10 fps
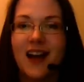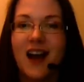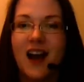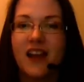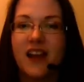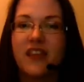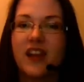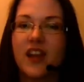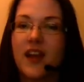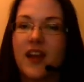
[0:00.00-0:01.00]
I
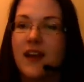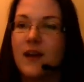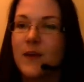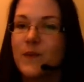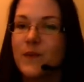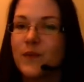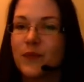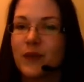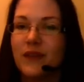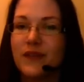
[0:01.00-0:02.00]
think
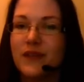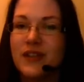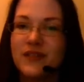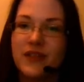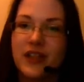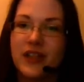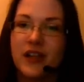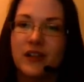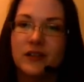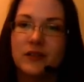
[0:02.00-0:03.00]
if this
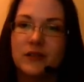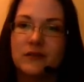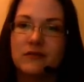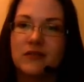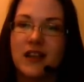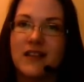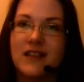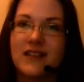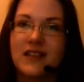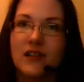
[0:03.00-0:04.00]
video
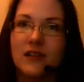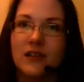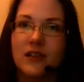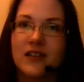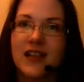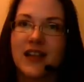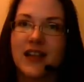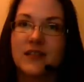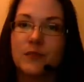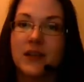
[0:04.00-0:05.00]
is looked
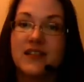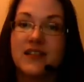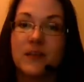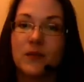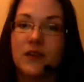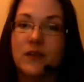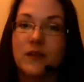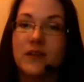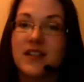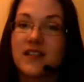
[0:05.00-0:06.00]
at by someone who
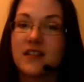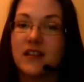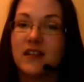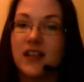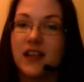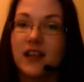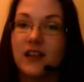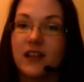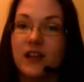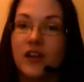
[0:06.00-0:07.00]
is
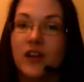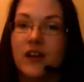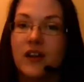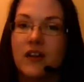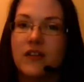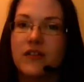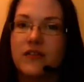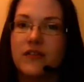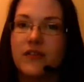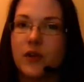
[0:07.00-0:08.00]
studying
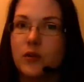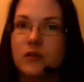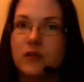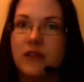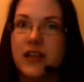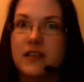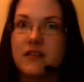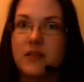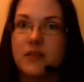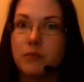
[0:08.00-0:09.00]
the Great
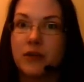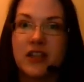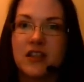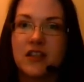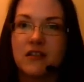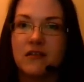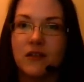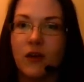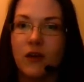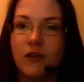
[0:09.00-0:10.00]
Depression
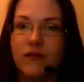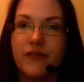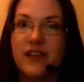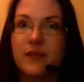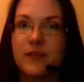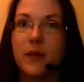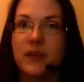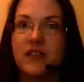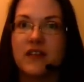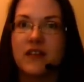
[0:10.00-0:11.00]
of this moment
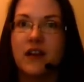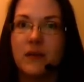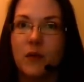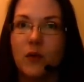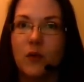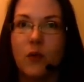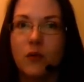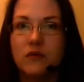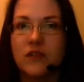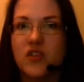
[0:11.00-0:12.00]
in time, or
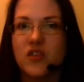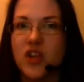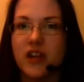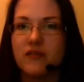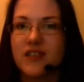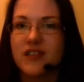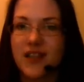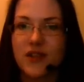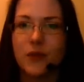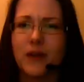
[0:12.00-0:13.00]
the giant
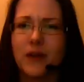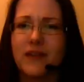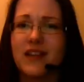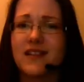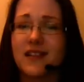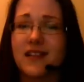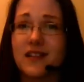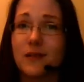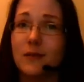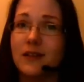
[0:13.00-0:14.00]
recession, or whatever they decide to
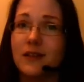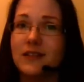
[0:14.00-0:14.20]
call it,